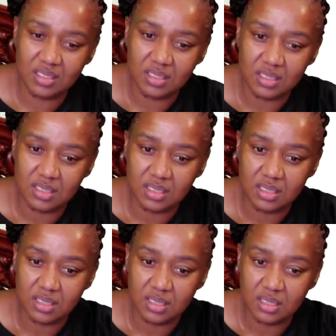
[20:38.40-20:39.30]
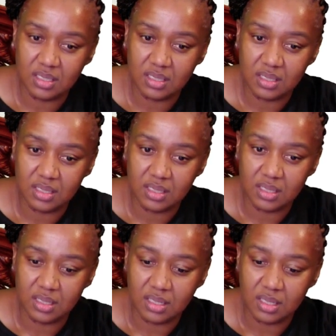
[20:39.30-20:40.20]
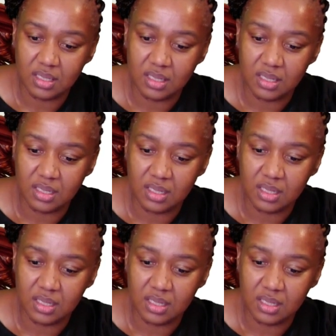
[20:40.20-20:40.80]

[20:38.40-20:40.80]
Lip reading: No one is speaking in this clip.